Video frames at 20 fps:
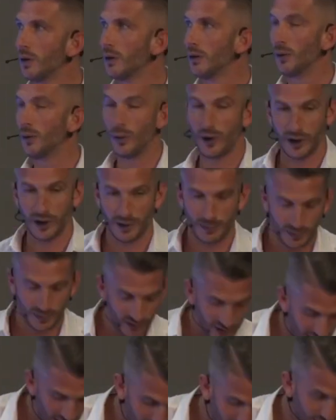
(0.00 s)
Not wearing them
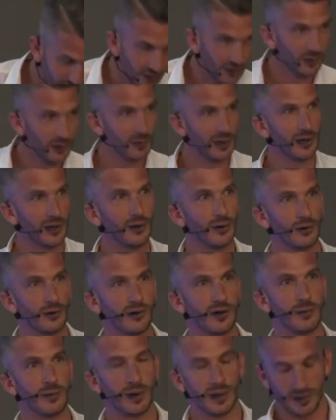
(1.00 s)
today, which is a bit
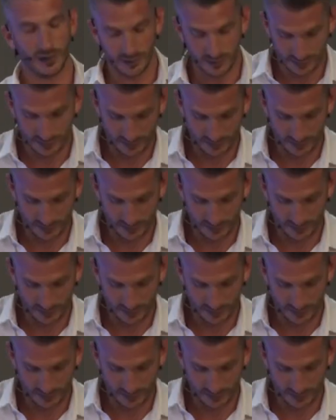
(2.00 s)
naughty, but